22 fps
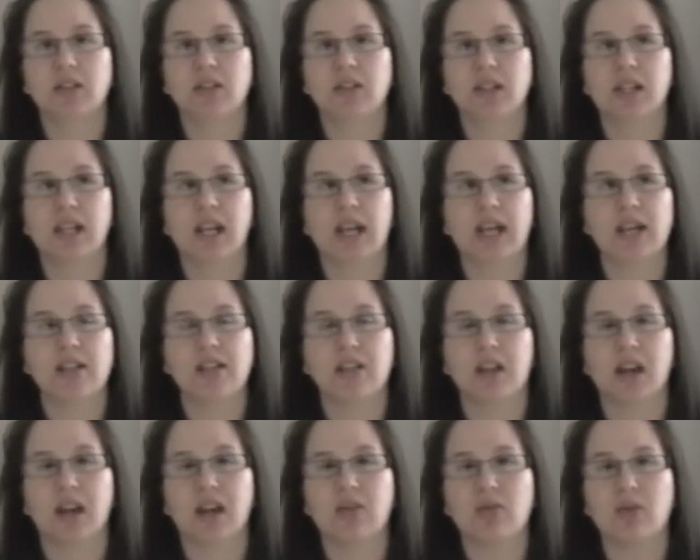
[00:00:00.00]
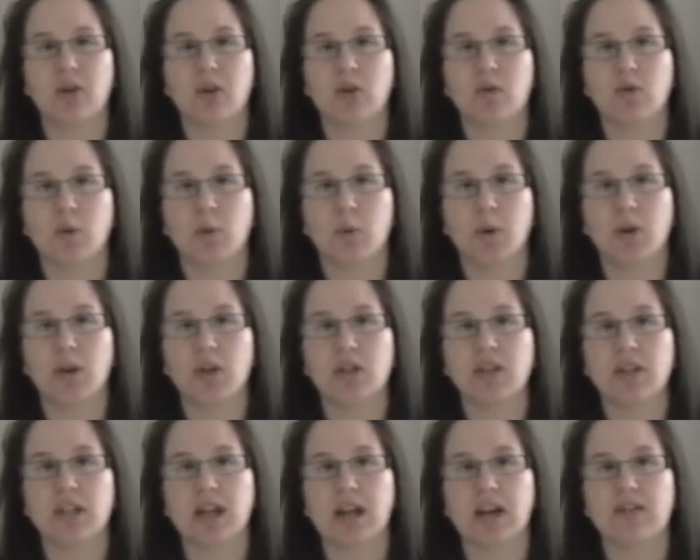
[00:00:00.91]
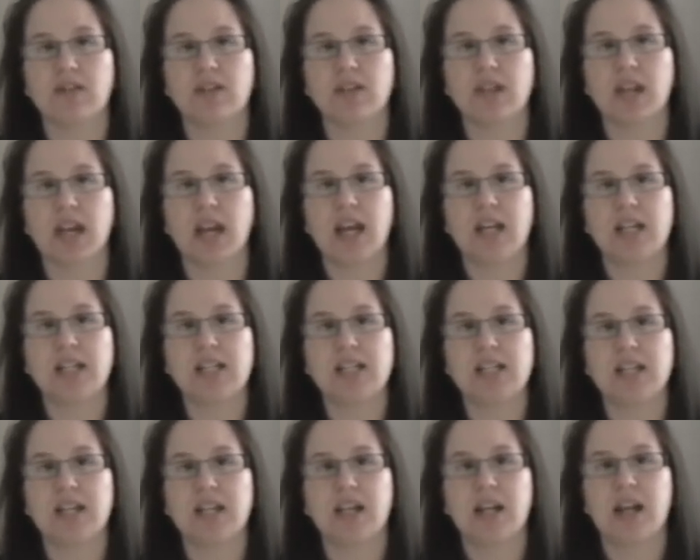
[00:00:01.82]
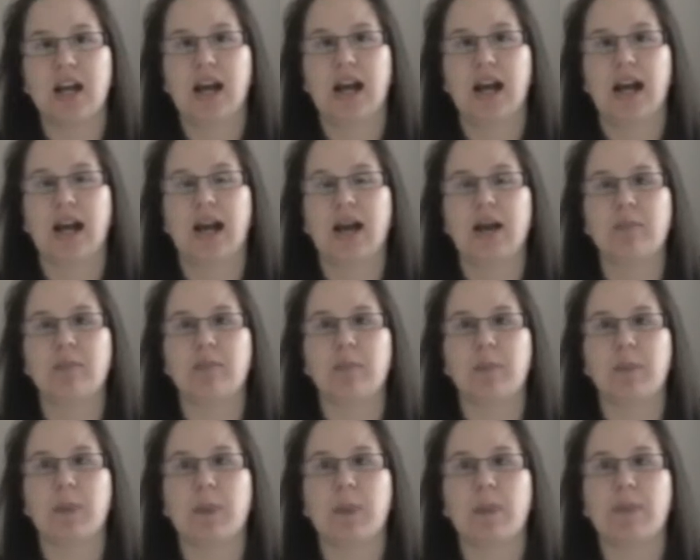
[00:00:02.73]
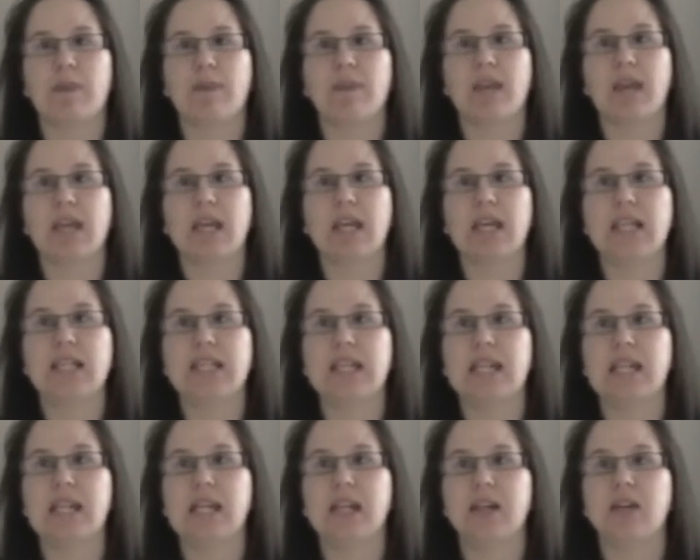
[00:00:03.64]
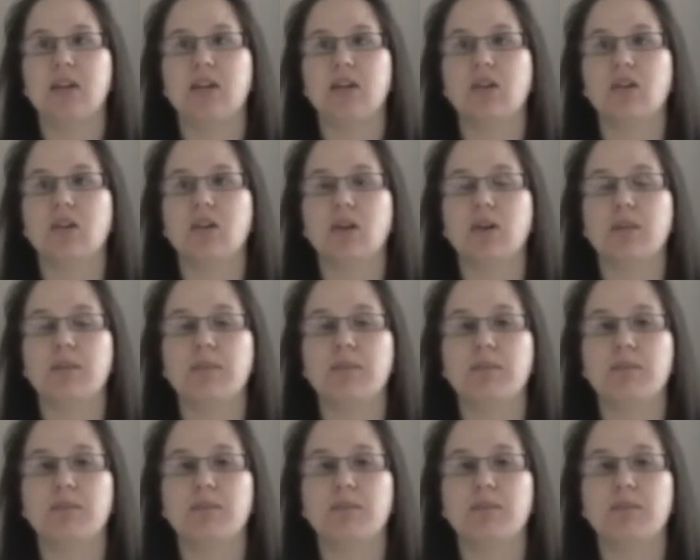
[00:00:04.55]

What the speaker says: the next like 3 or 4 words after that. He's getting good at